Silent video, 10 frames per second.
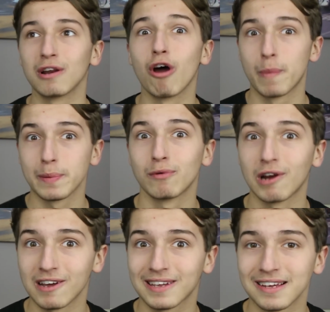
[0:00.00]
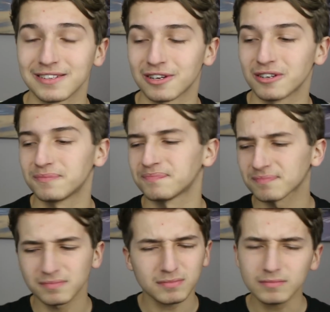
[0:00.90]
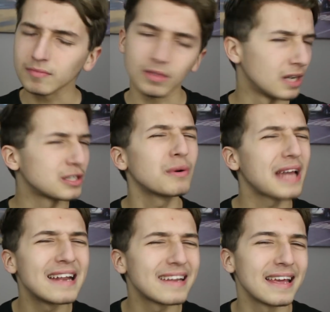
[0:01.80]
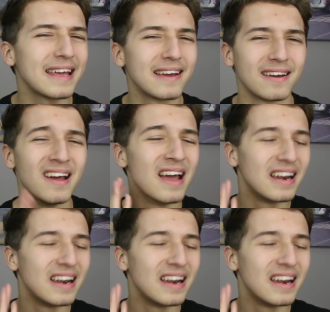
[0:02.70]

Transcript: a lot of people like it so I don't want to end it here.